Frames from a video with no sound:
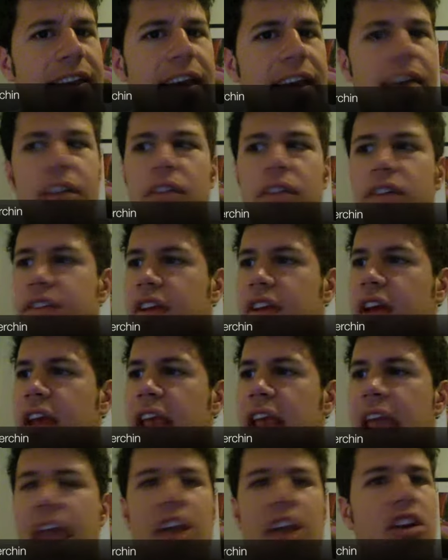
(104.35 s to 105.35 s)
It kind of looks like a
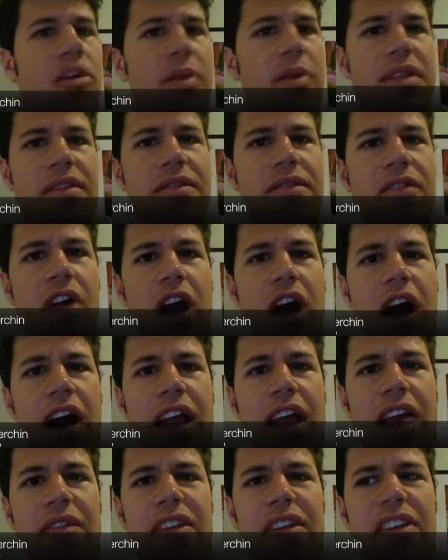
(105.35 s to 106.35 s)
gay Kermit the
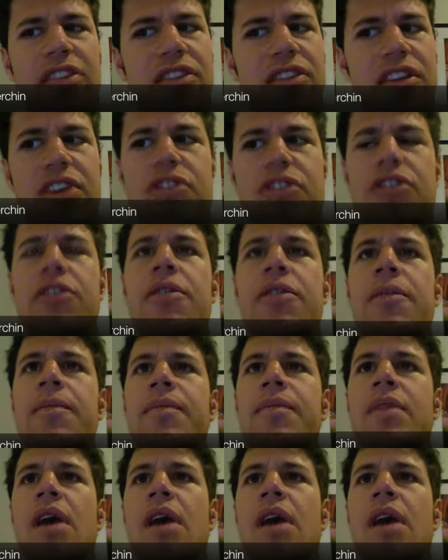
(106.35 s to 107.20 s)
Frog having a seizure,